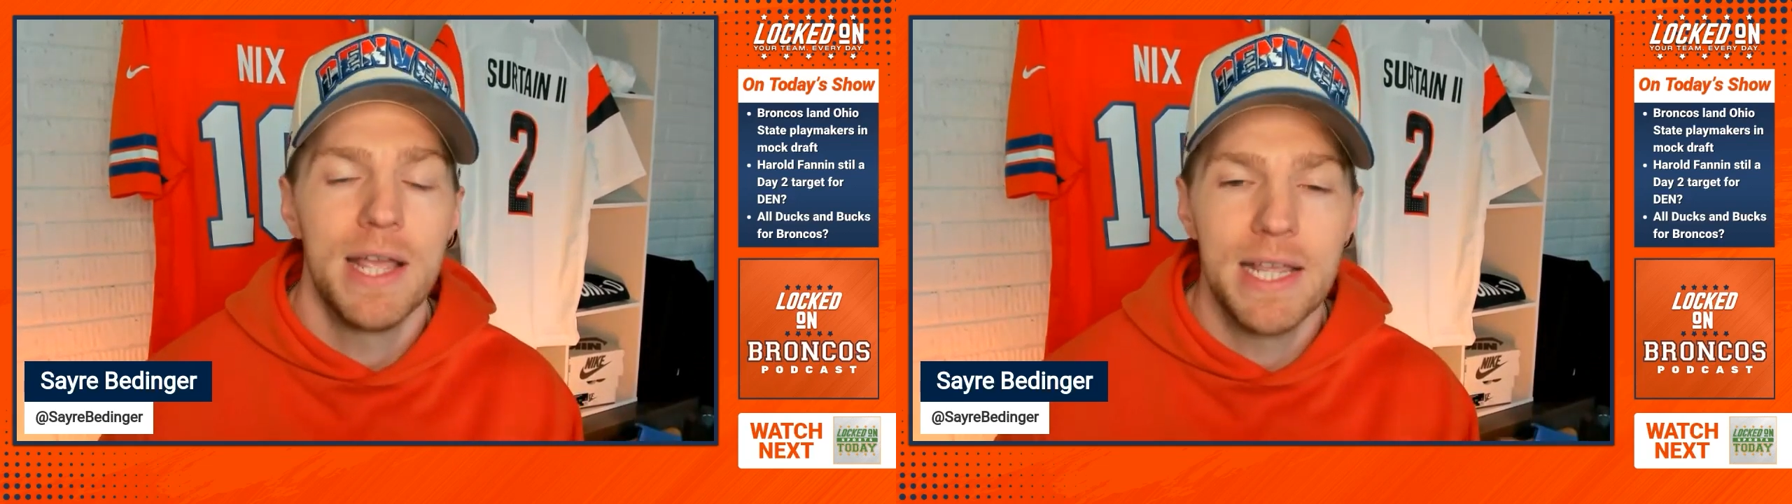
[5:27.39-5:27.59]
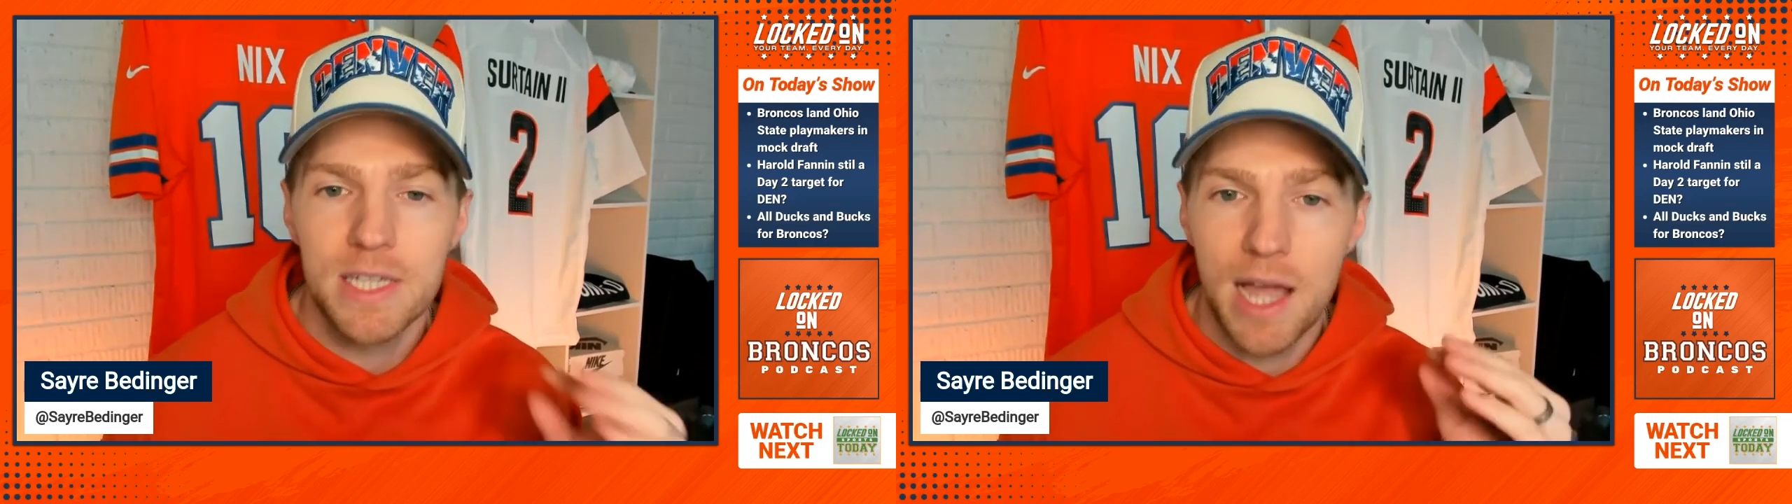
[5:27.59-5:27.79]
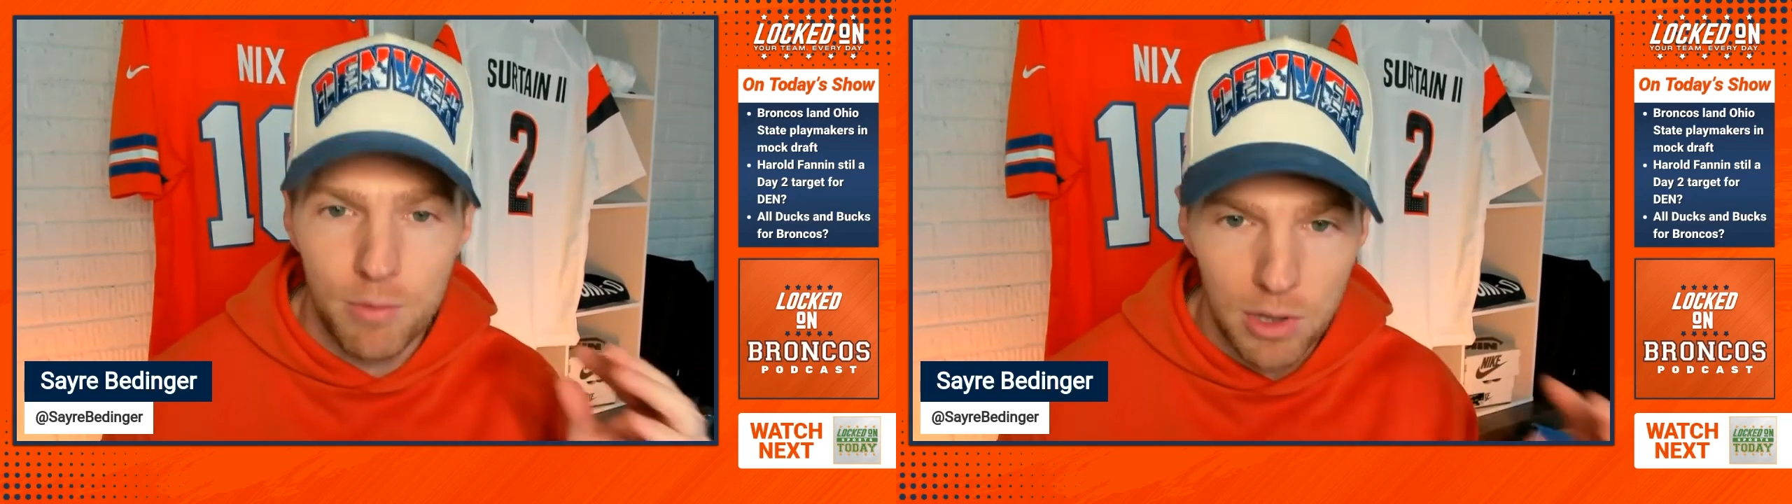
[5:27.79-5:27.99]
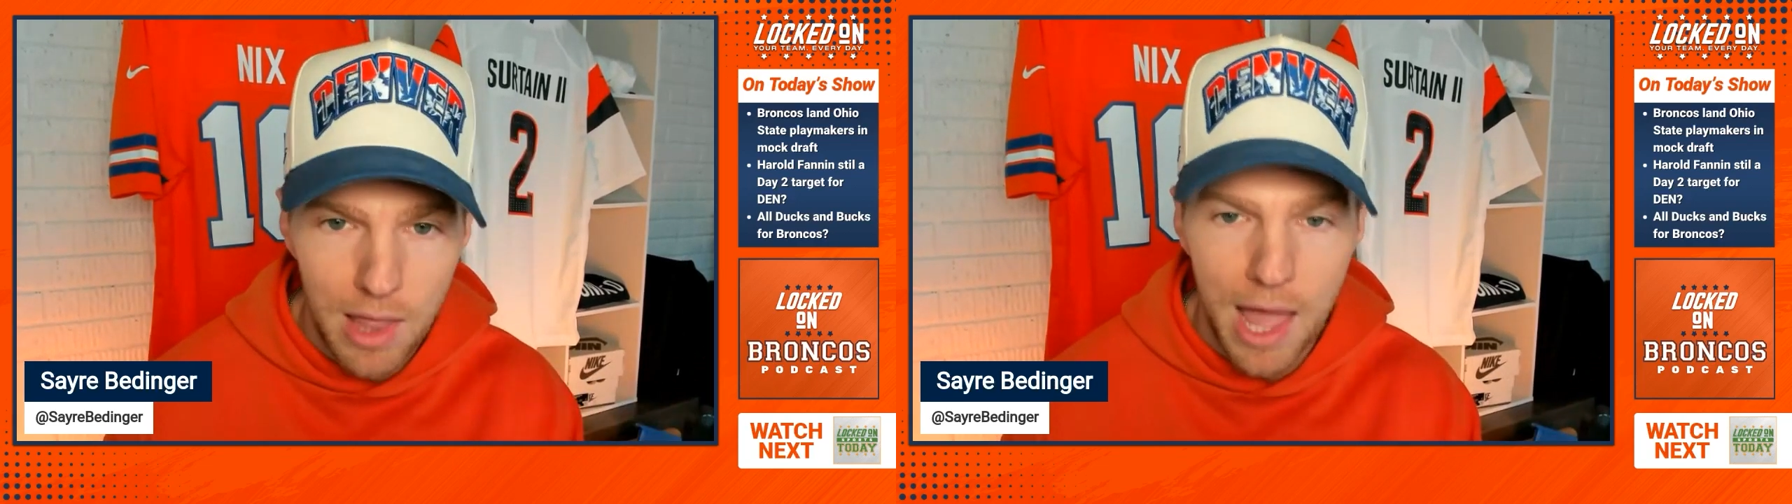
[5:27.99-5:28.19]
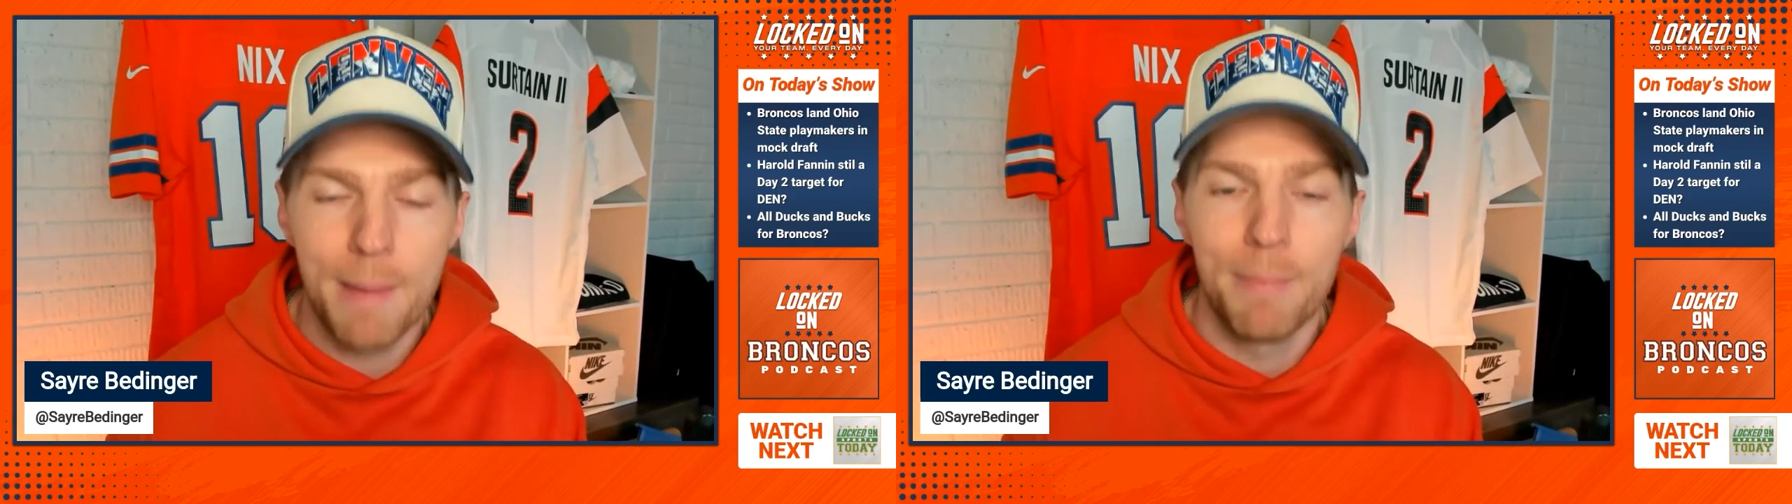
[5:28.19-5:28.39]
He's got
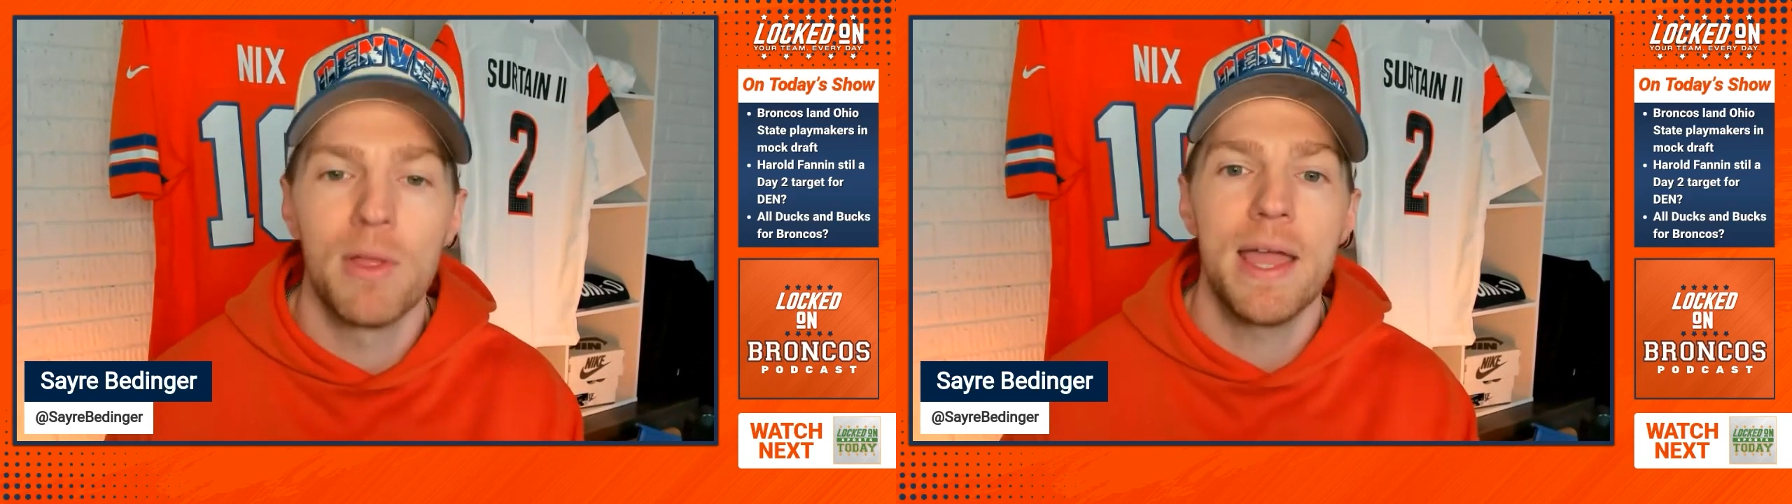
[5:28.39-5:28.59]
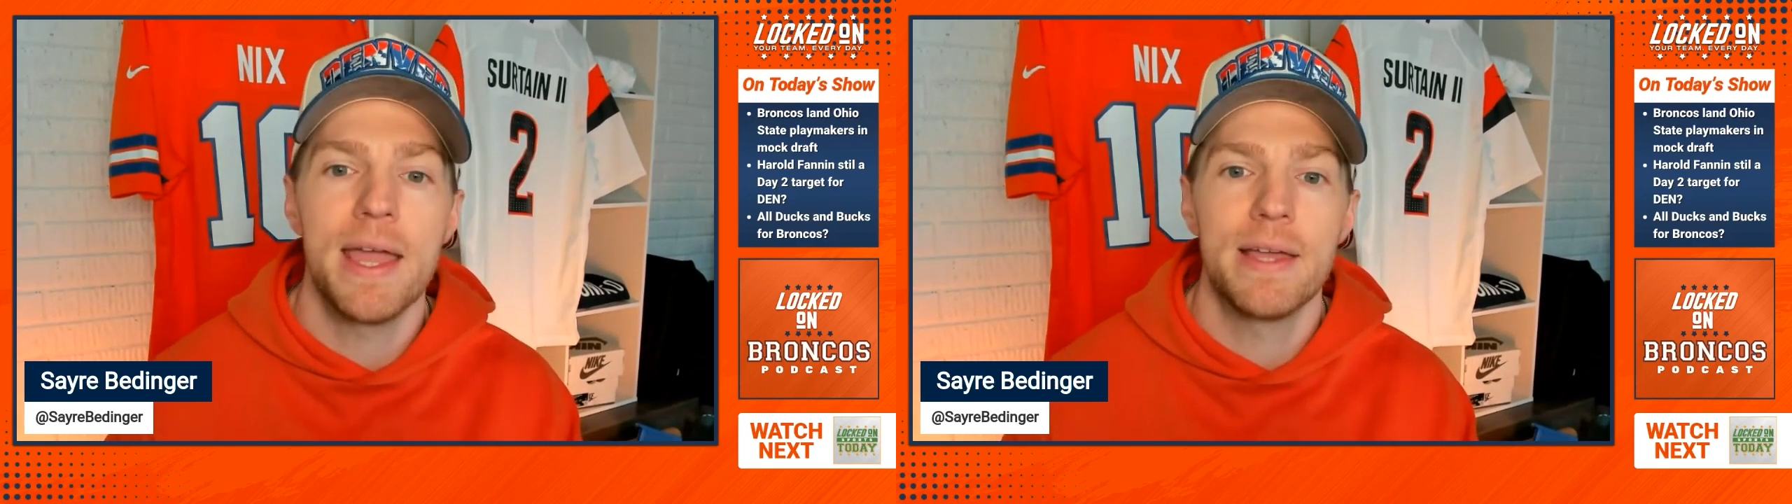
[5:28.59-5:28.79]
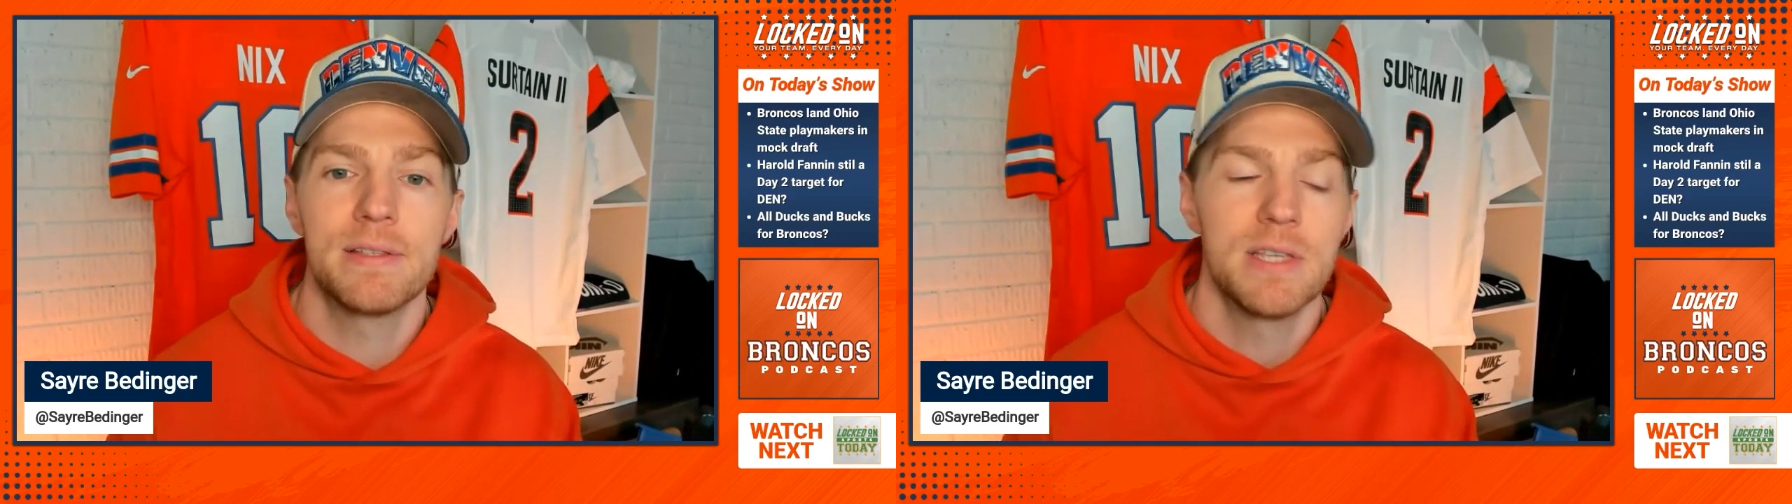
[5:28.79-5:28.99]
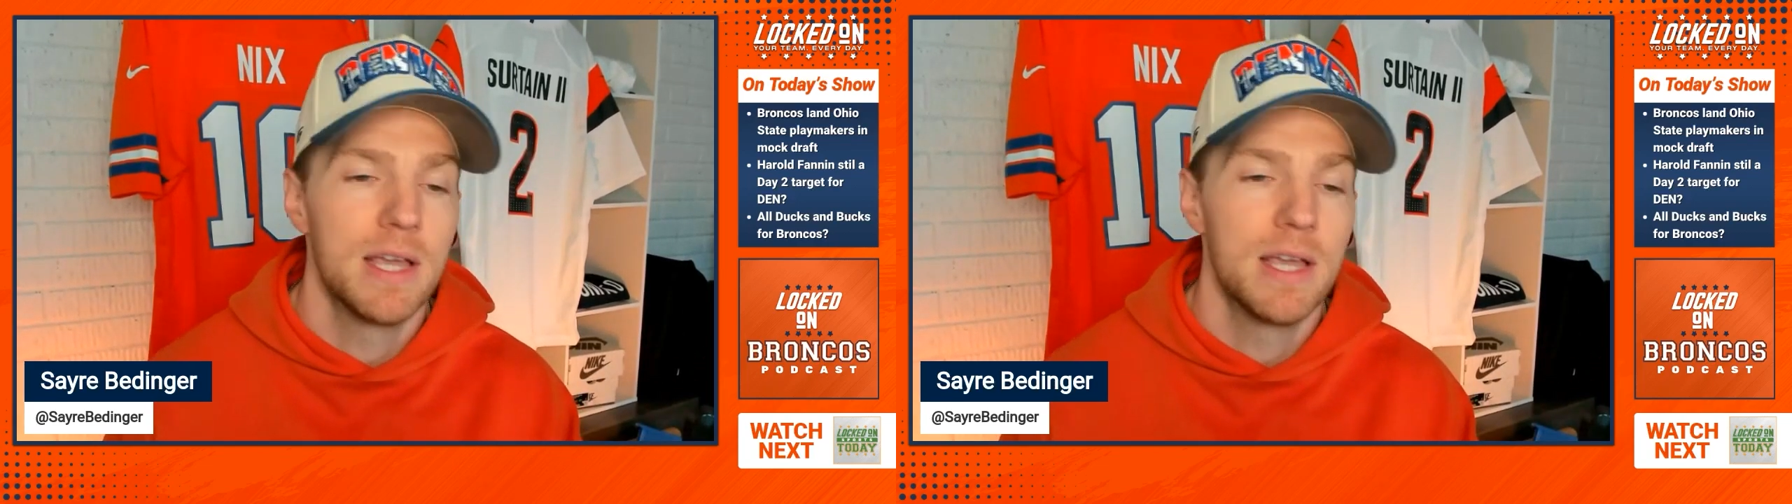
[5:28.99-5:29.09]
reliable hands.